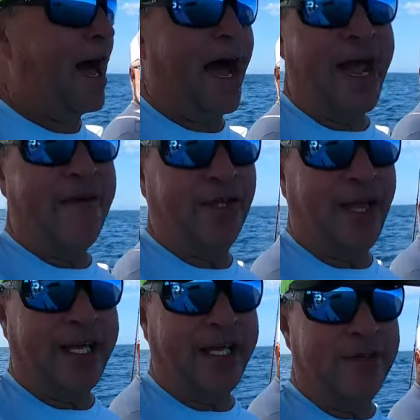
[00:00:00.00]
I have
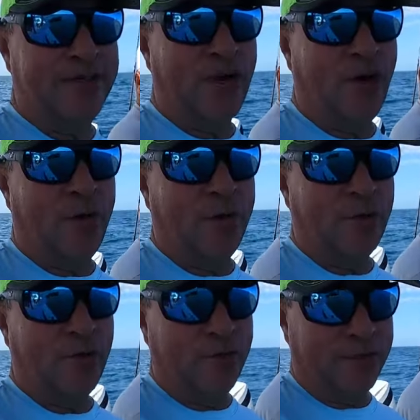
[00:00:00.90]
a liking to
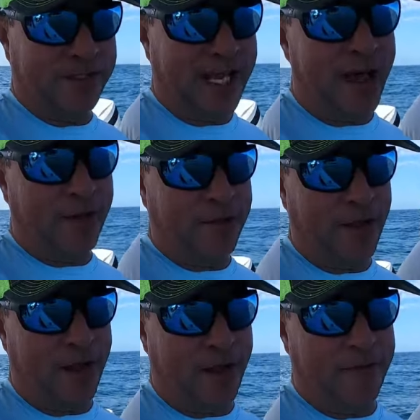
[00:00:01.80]
go
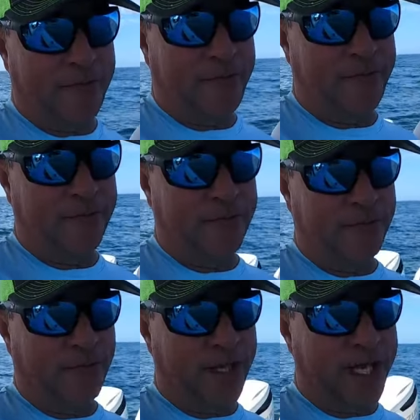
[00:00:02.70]
south of
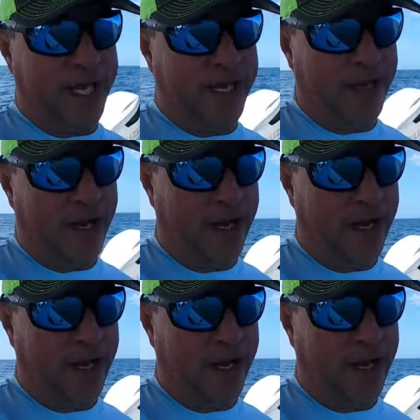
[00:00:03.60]
the